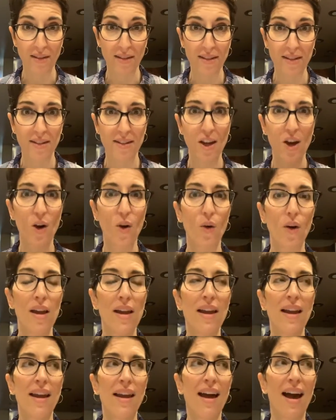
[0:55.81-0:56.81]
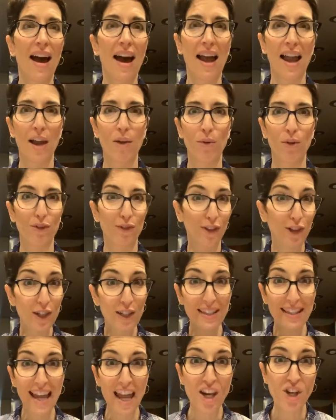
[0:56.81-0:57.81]
So I
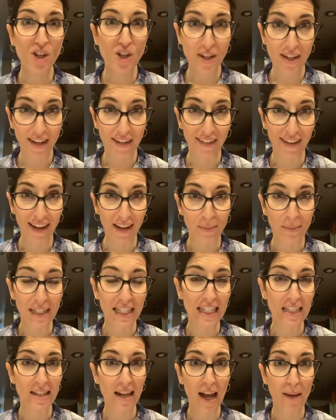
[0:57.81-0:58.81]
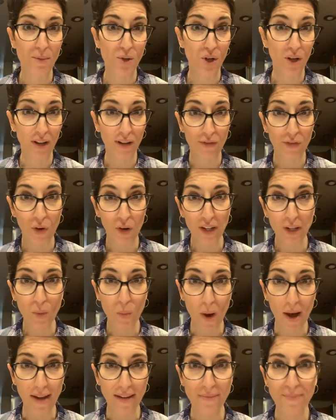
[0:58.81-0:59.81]
reverse engineered it because I'm turning
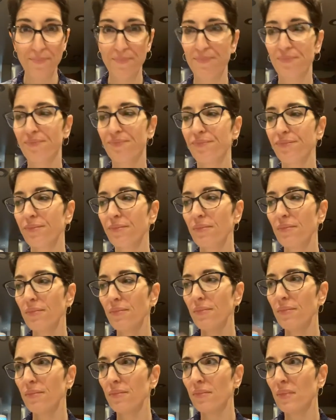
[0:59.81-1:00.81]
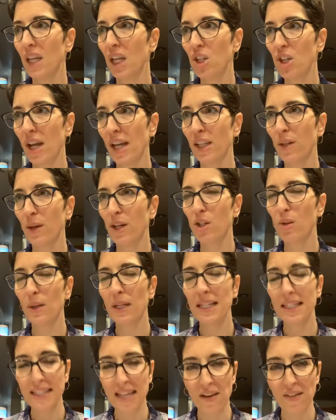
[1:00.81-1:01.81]
41 January
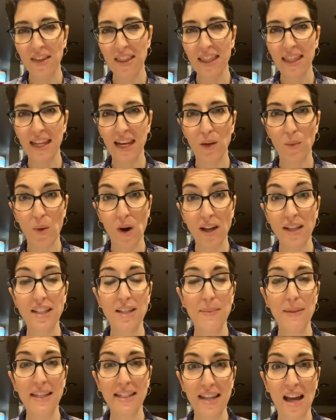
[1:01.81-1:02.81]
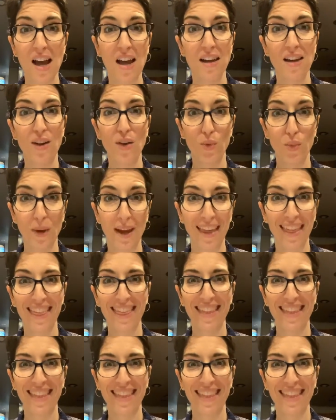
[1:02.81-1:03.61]
27th, and I want to be done with